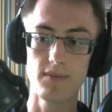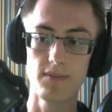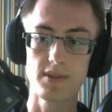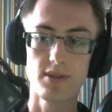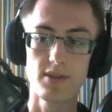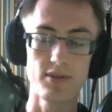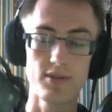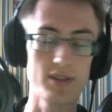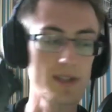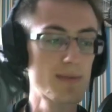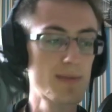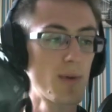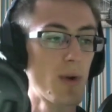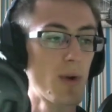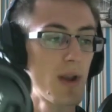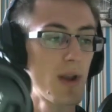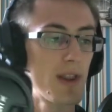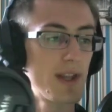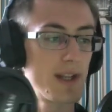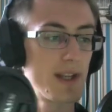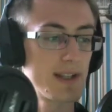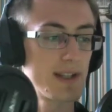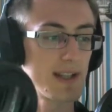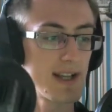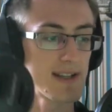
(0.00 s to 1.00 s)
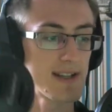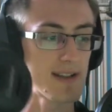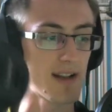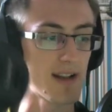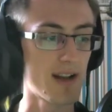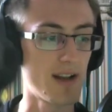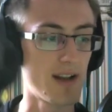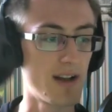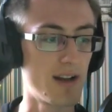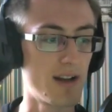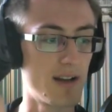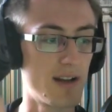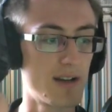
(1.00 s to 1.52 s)
So it's smaller than a
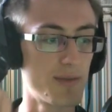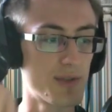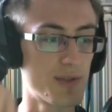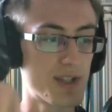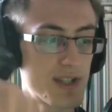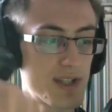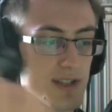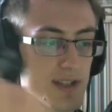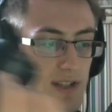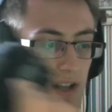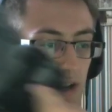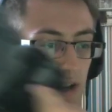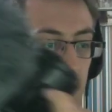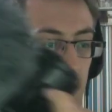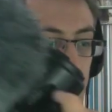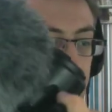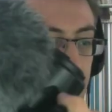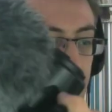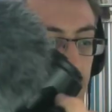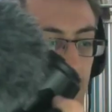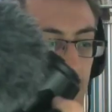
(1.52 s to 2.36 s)
DSLR, which is nice for